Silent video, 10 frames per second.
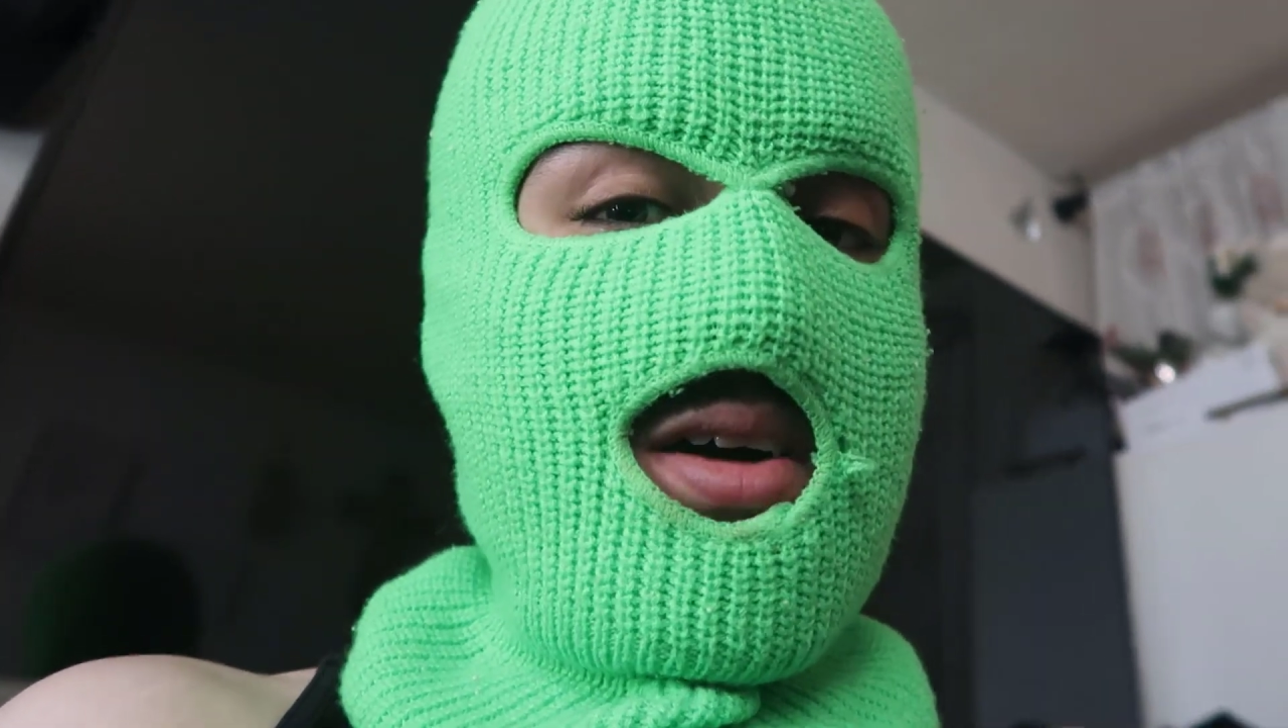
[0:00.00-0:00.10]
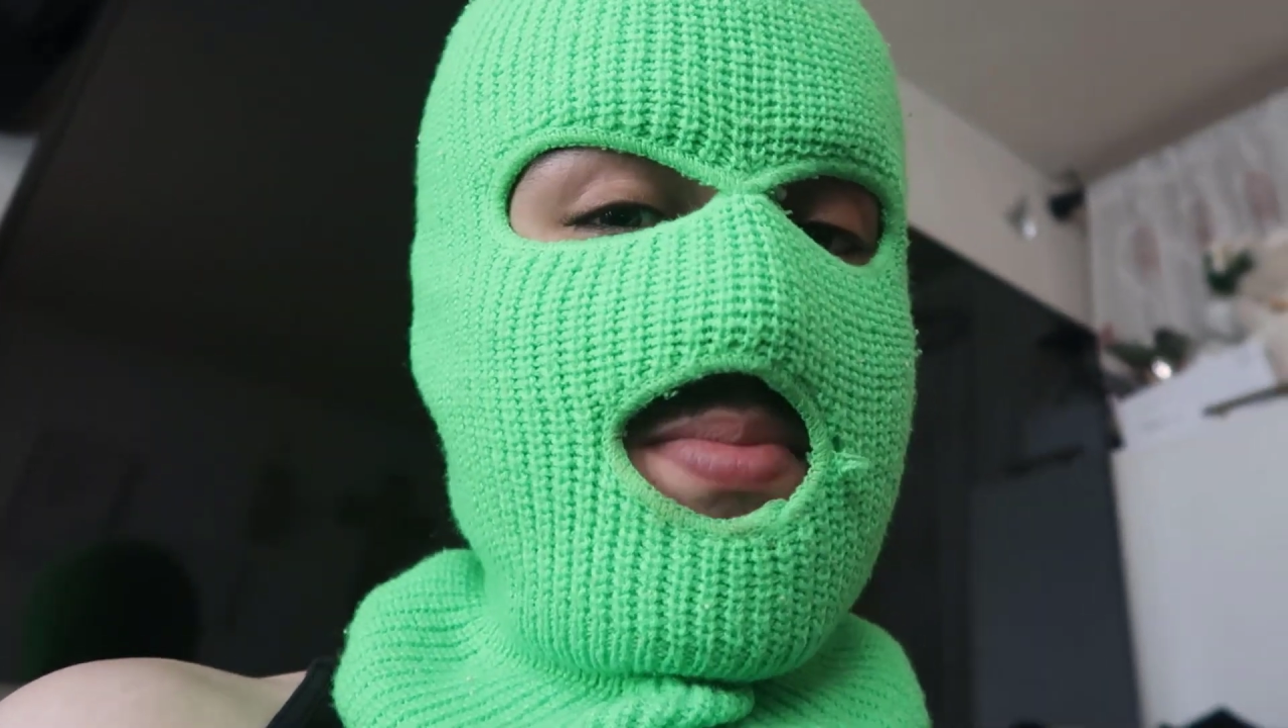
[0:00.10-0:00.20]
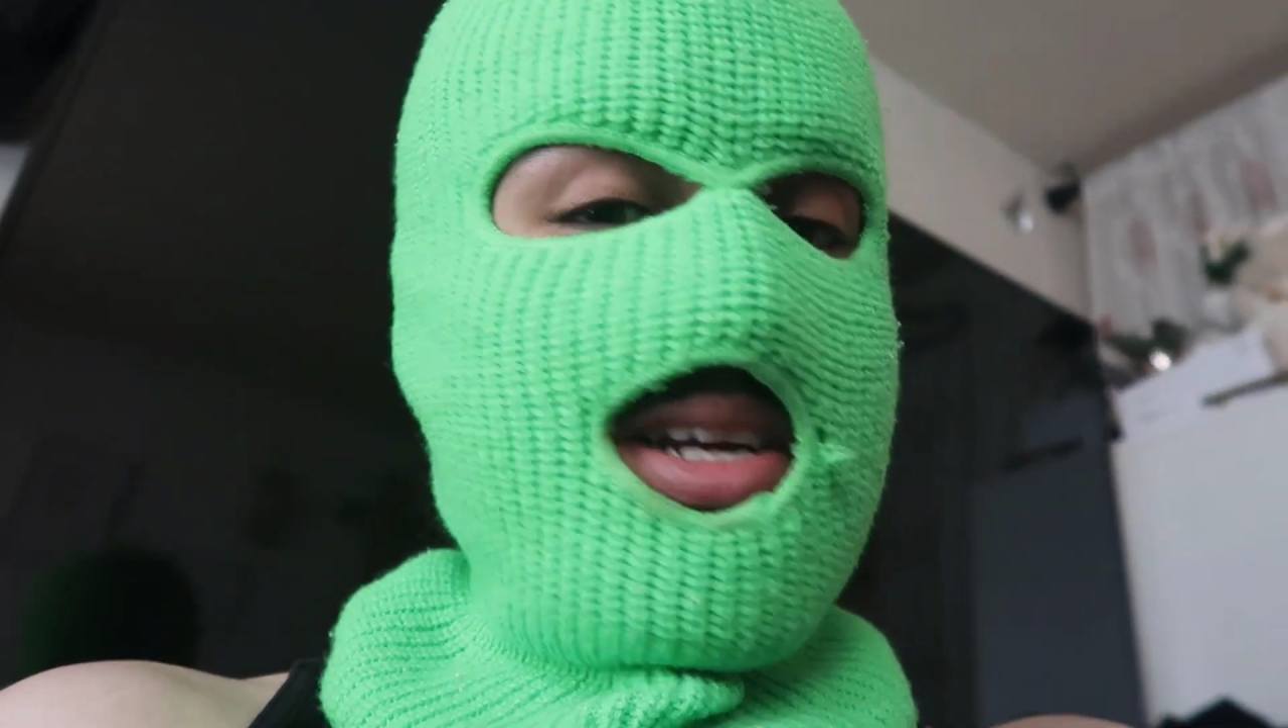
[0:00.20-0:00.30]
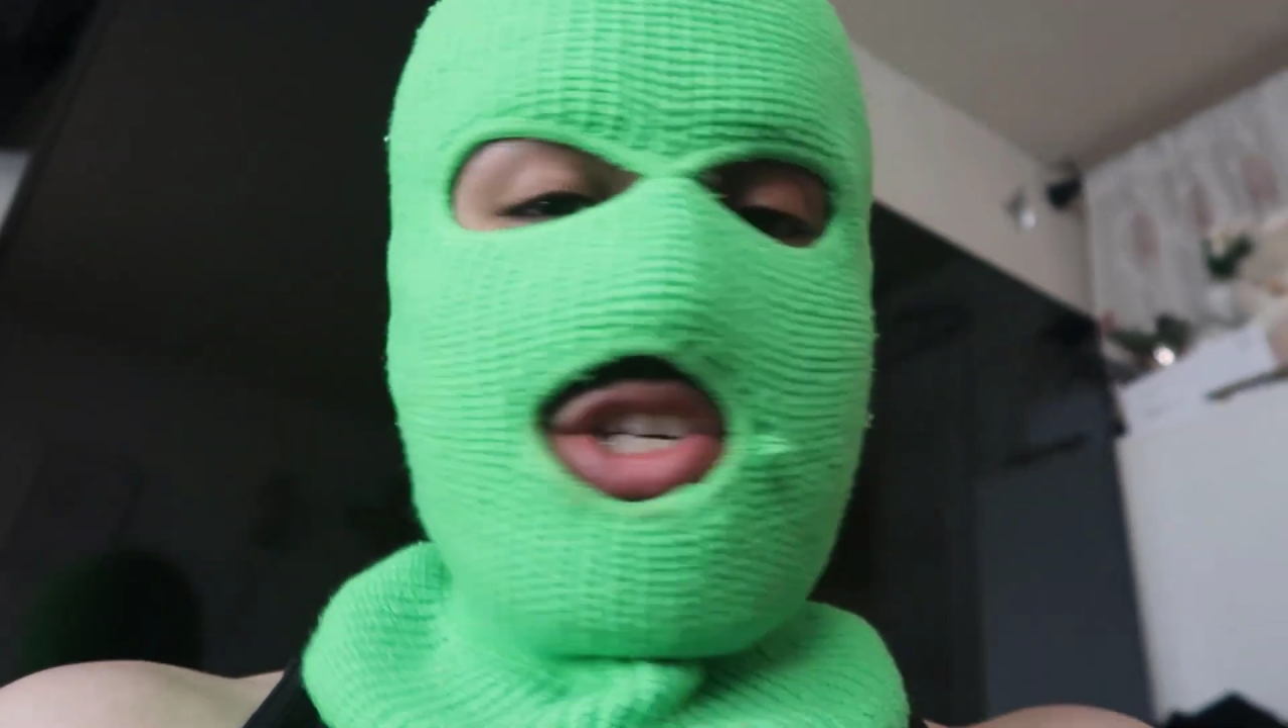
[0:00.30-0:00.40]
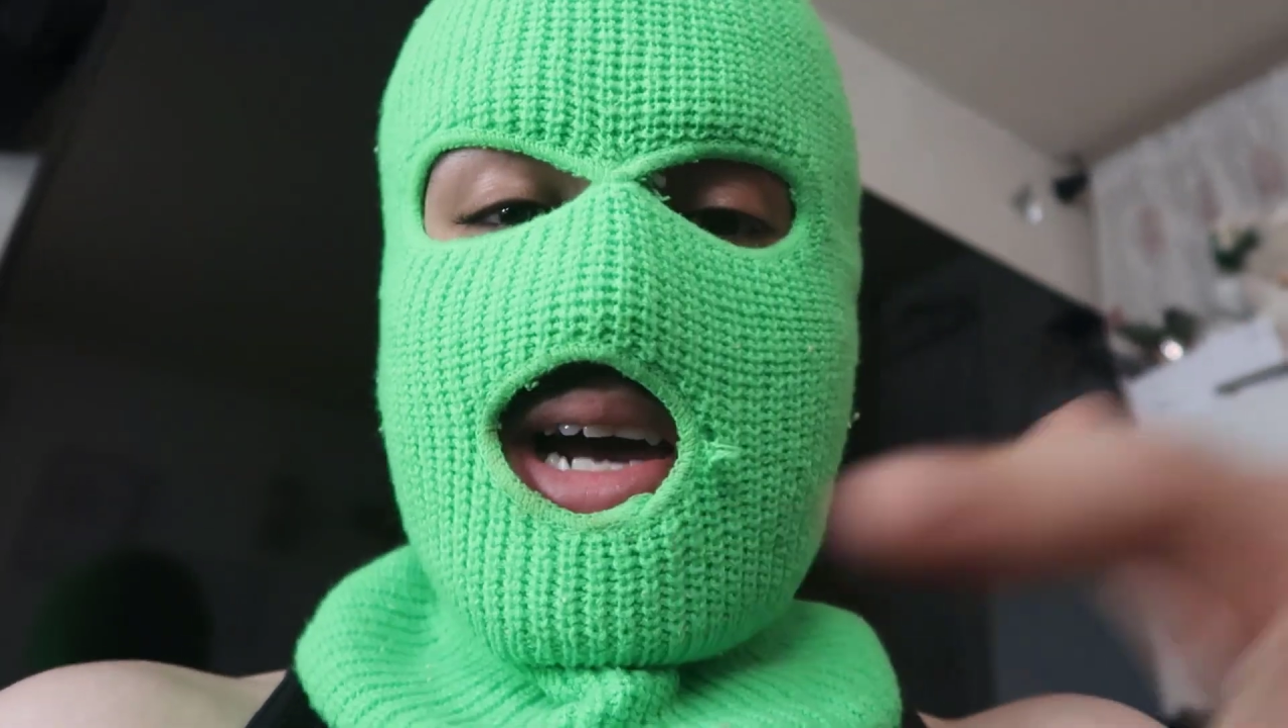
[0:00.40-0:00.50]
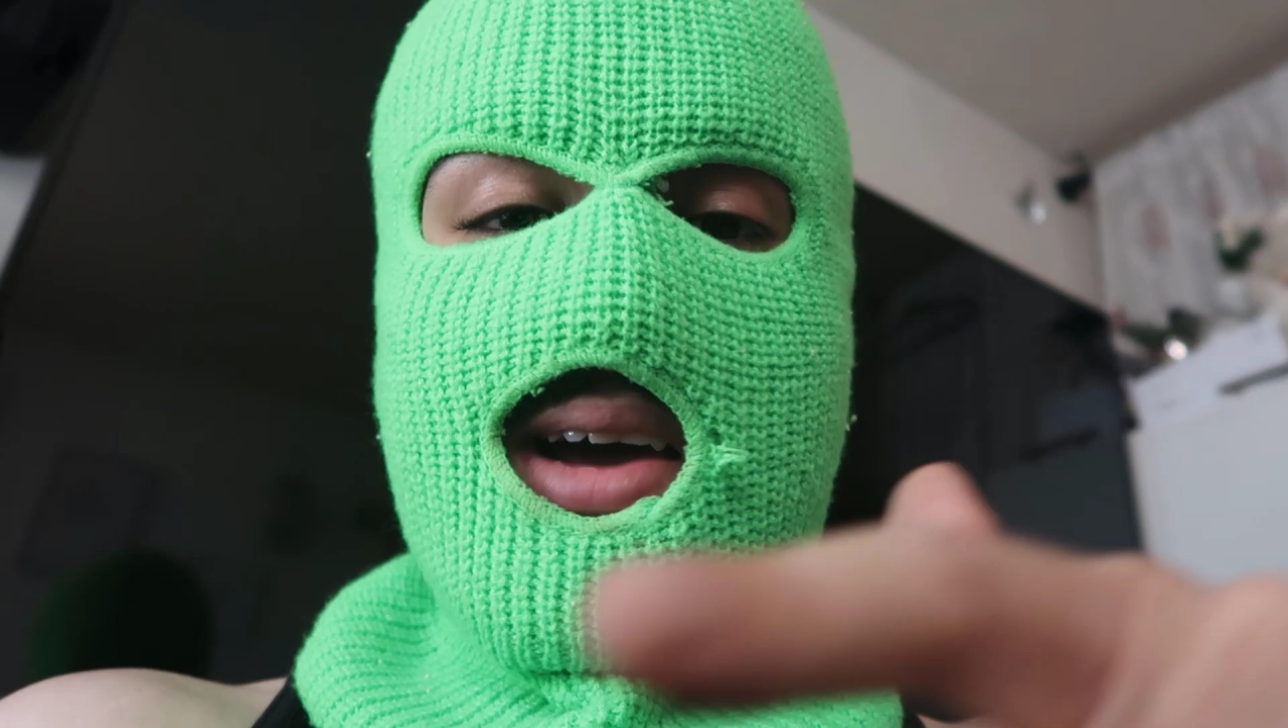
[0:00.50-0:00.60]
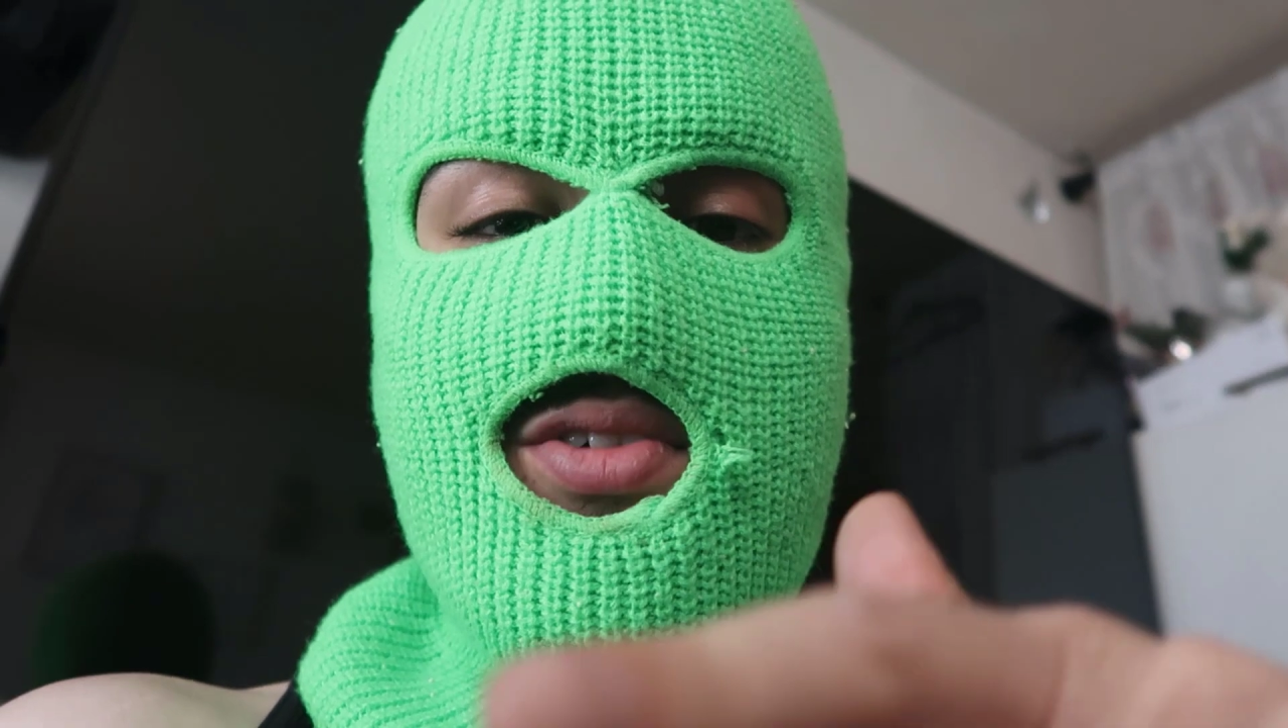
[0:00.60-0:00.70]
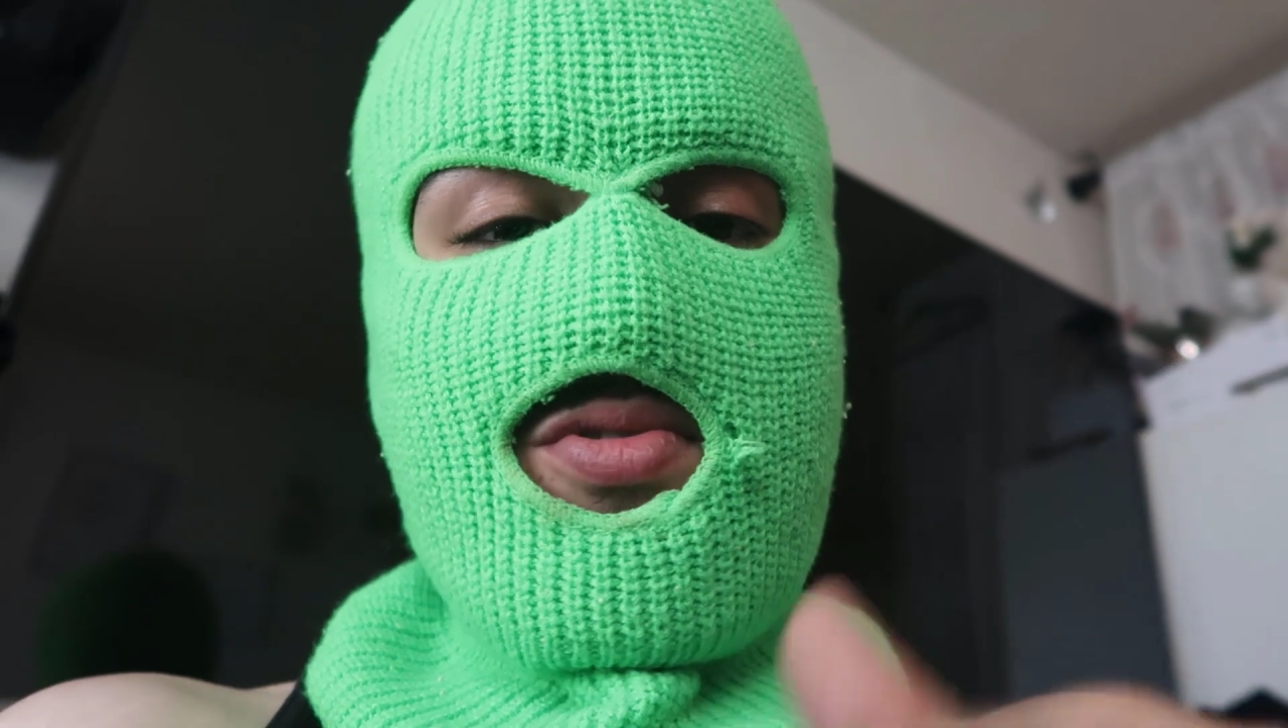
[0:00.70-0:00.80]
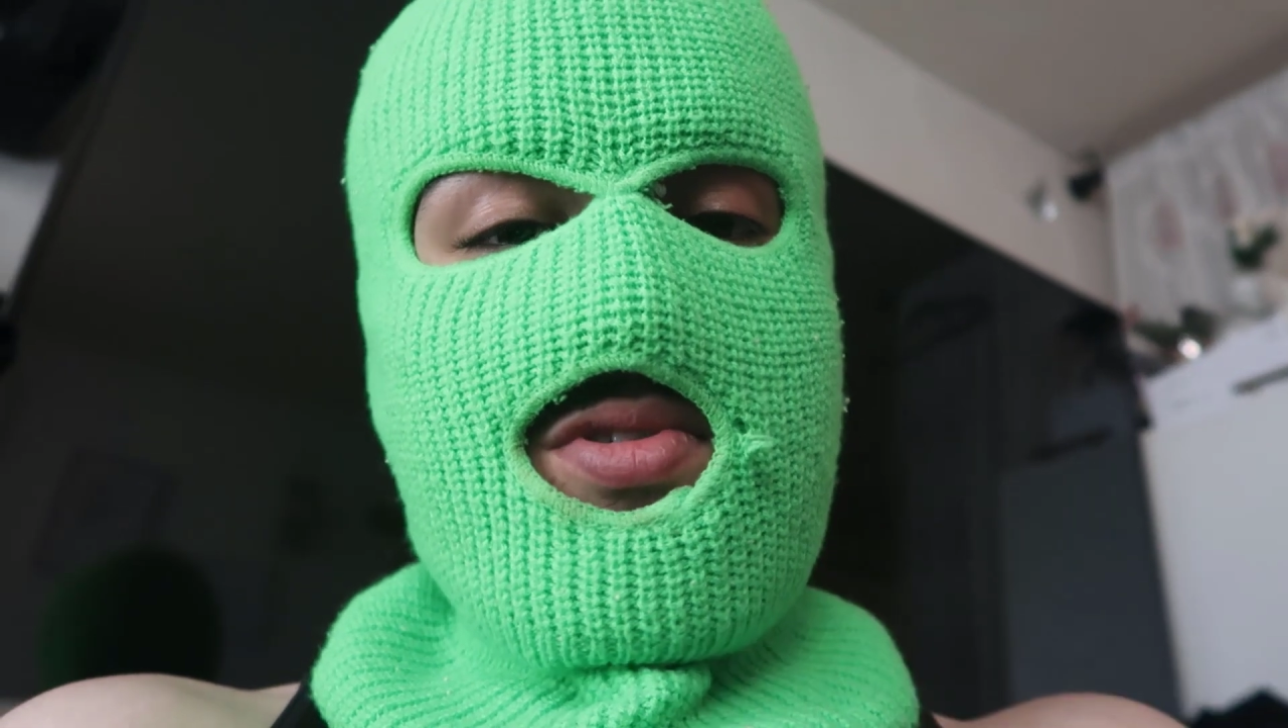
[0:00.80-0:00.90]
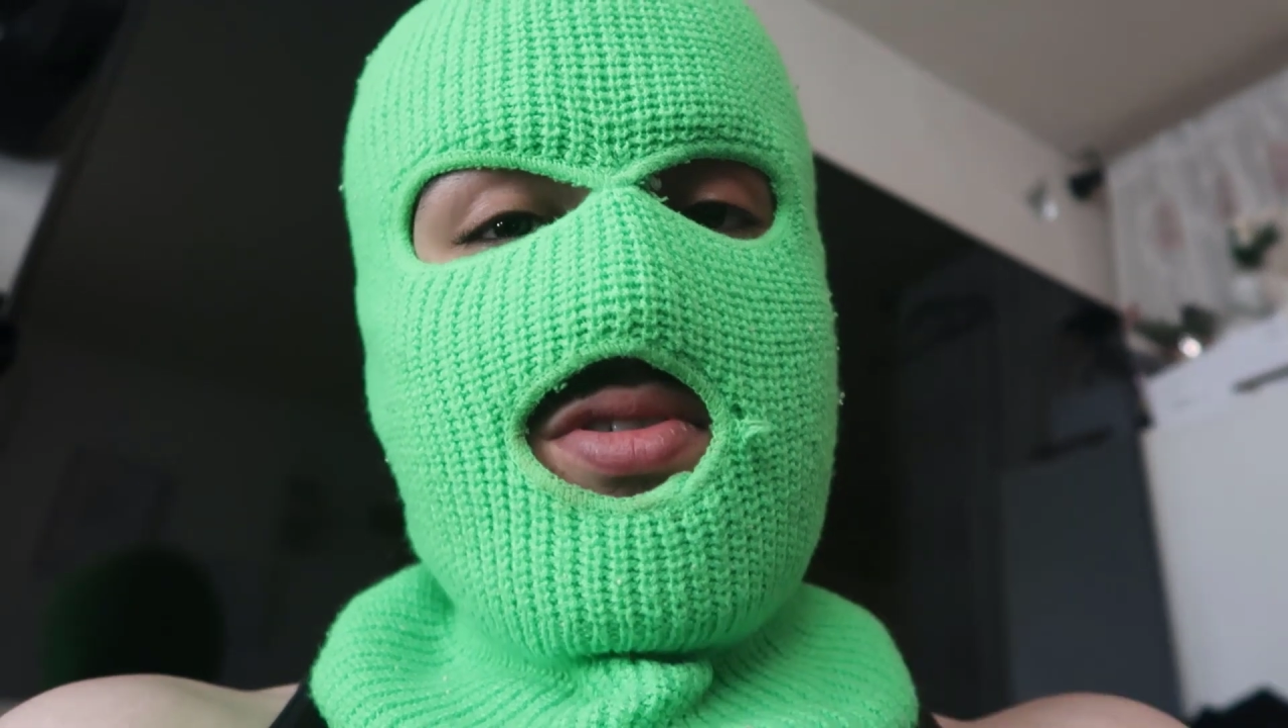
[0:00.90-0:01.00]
on my channel